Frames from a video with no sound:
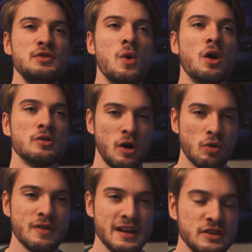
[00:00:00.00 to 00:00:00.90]
if you aren't
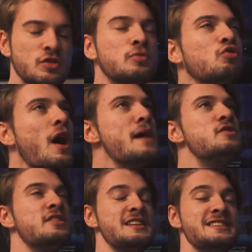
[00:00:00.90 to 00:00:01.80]
already. Subscribe
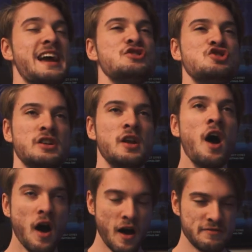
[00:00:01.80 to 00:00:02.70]
to the nation
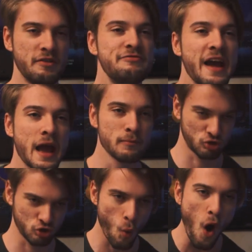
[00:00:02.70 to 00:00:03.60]
of the fam
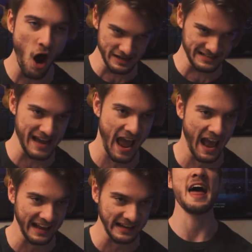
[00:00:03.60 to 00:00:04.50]
squad
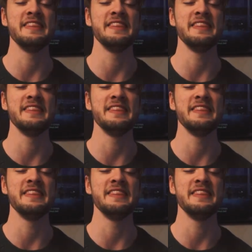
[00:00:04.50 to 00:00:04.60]
gang.